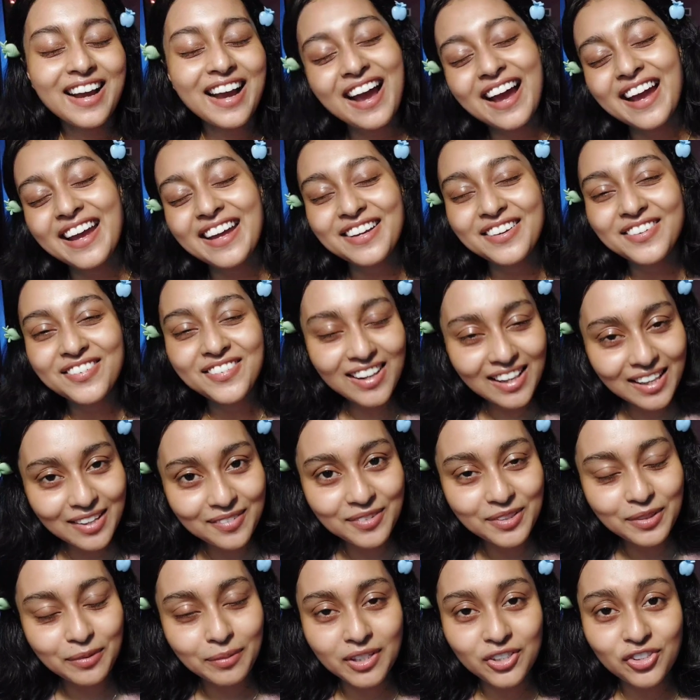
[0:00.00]
Hi,
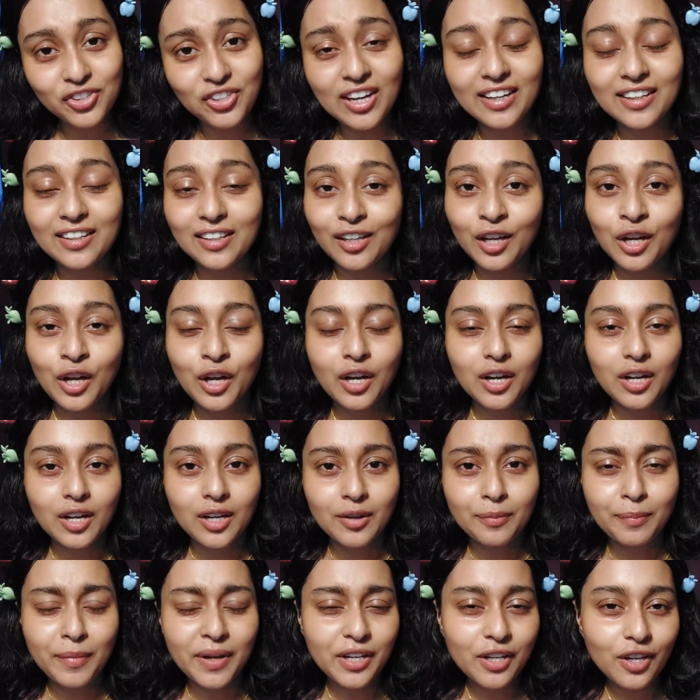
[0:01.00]
welcome to my channel.
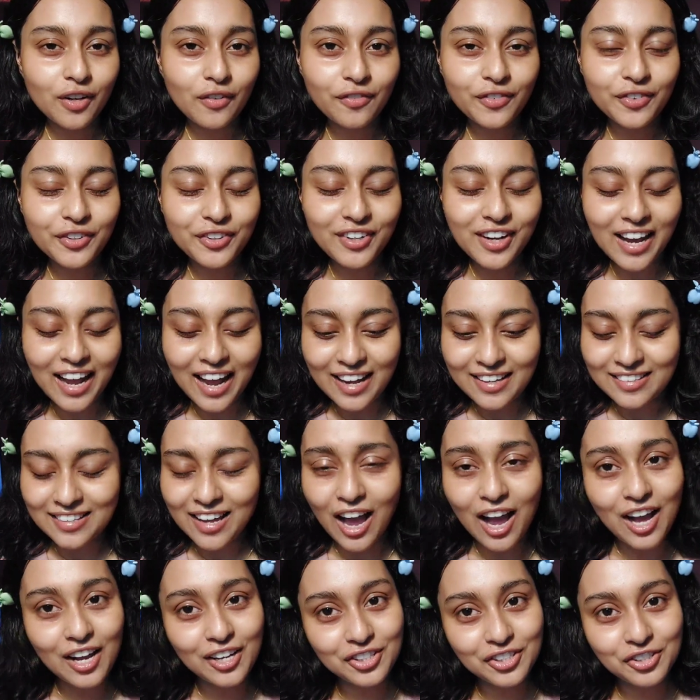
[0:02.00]
Many of you guys
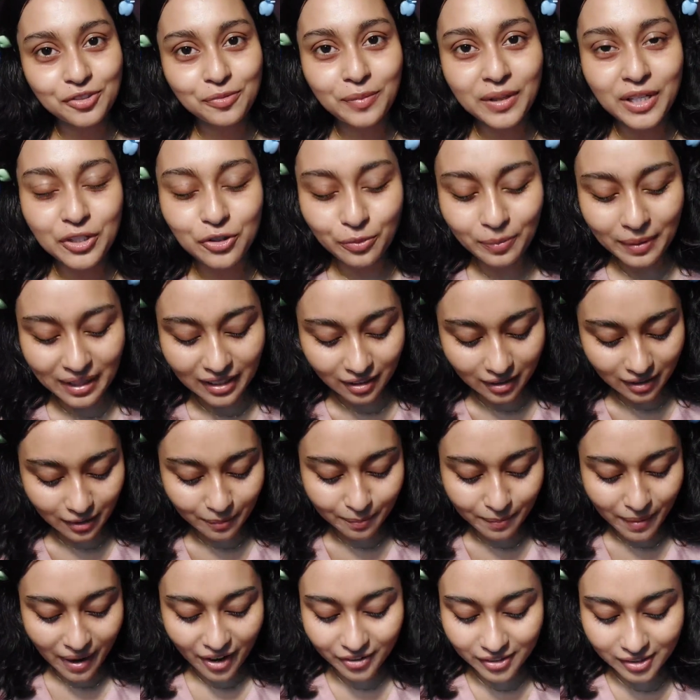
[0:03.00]
asked me to make a
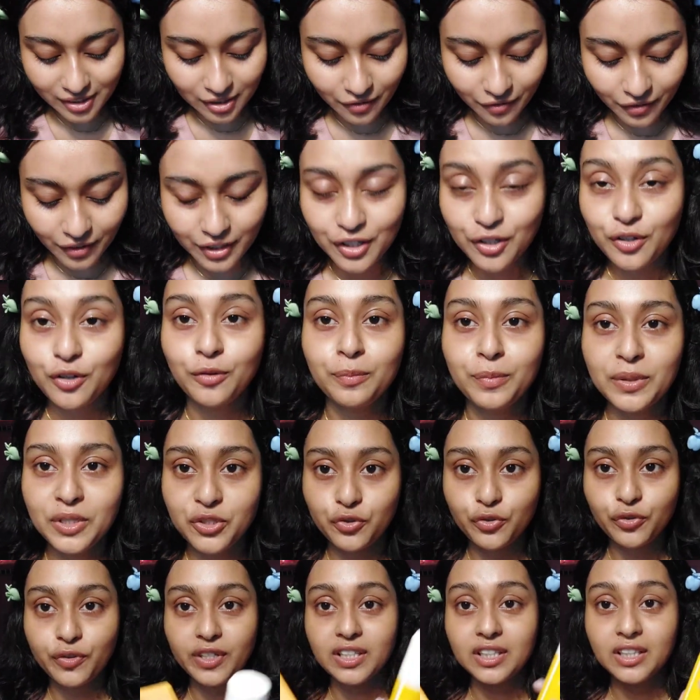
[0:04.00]
comparison video
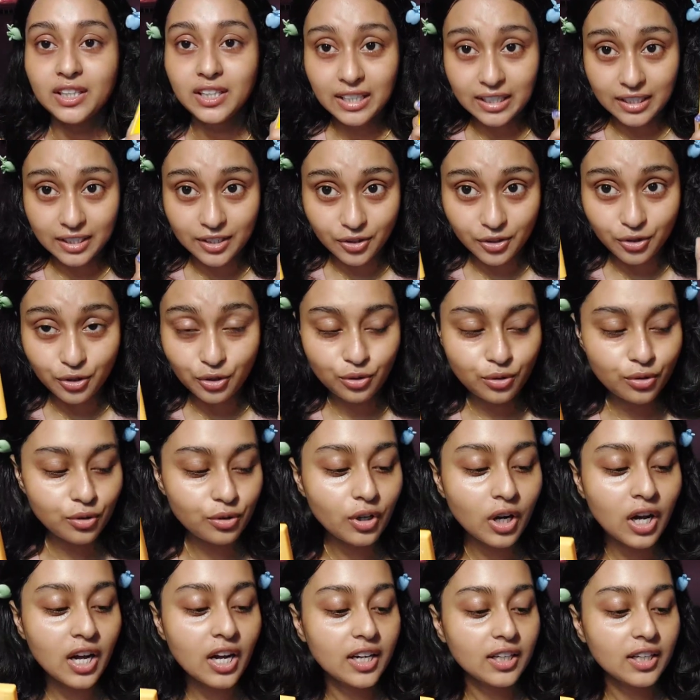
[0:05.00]
between these two.